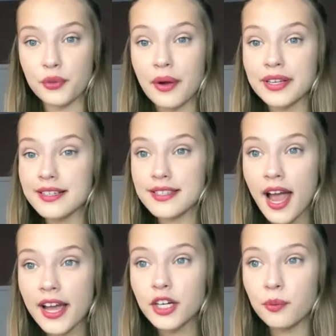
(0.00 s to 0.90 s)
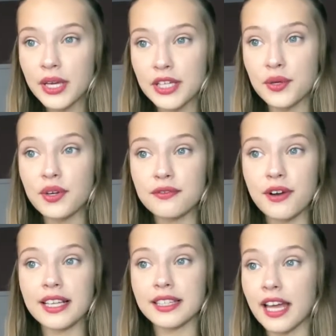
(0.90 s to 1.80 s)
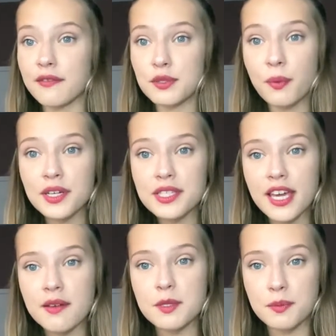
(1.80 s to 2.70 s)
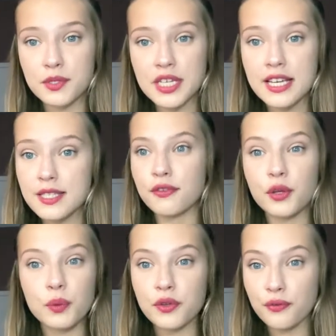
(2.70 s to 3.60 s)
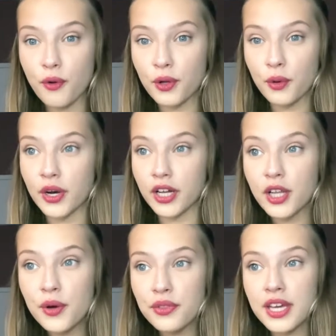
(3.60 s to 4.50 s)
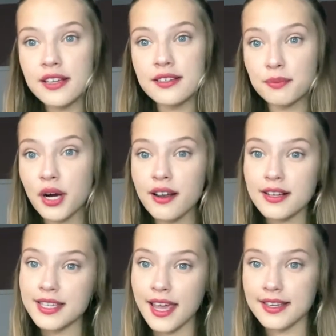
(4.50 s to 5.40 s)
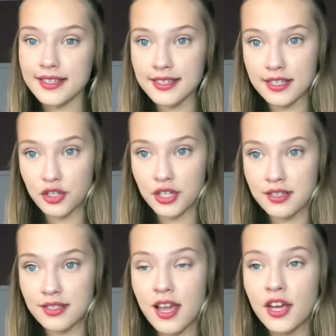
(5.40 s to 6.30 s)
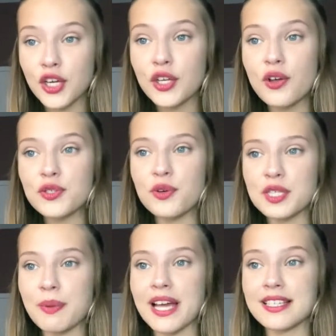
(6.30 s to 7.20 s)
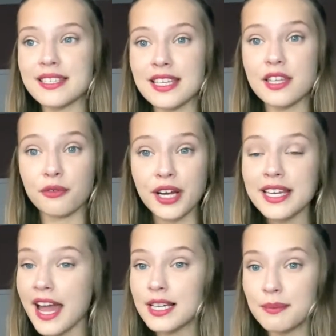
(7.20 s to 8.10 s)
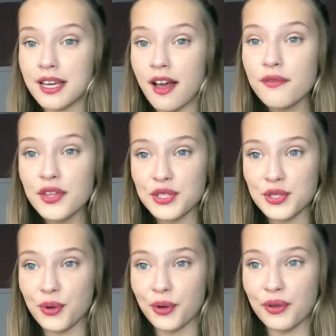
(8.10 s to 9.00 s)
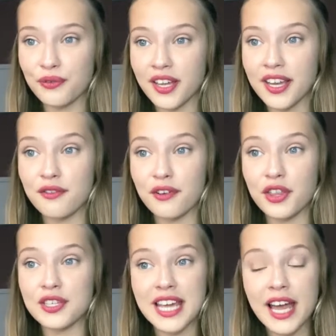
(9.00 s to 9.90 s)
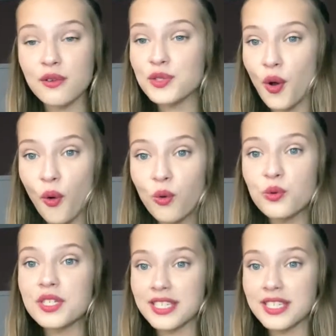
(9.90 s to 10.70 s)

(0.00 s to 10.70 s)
Throughout an entire week, you can find live sports games, boutiques filled with folklore clothing, products, and dishes. You can also expect to see the reenactment of the historical event in front of the town's old